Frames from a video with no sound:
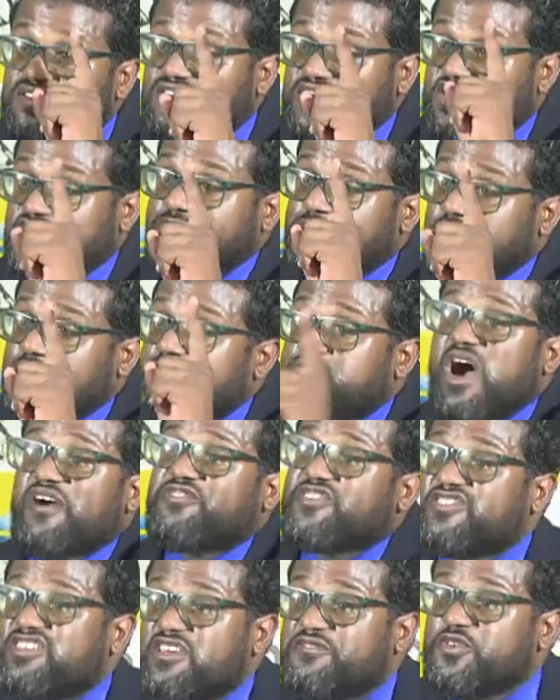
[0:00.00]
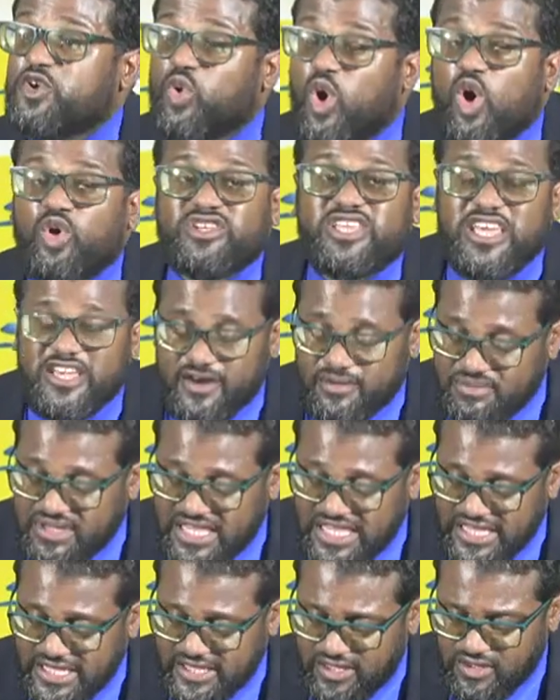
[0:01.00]
to the spirit of prophecy if you won't hear
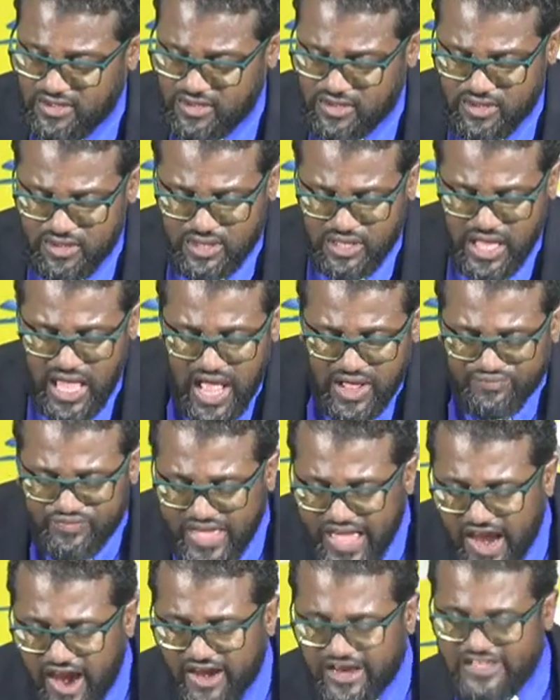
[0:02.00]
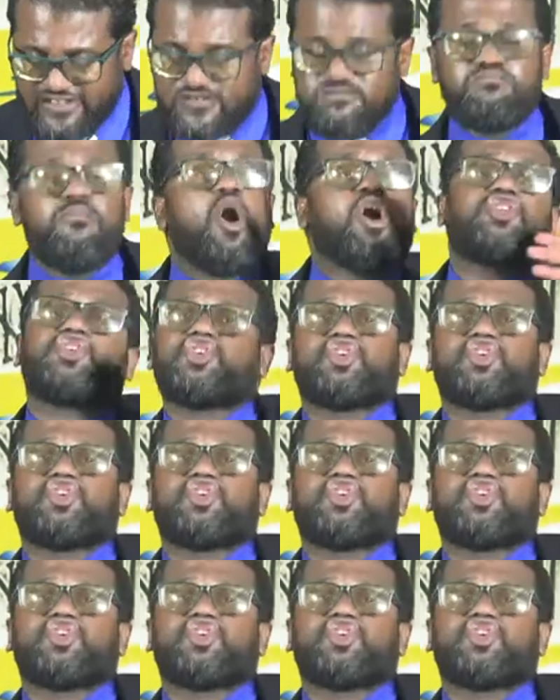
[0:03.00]
me. There is much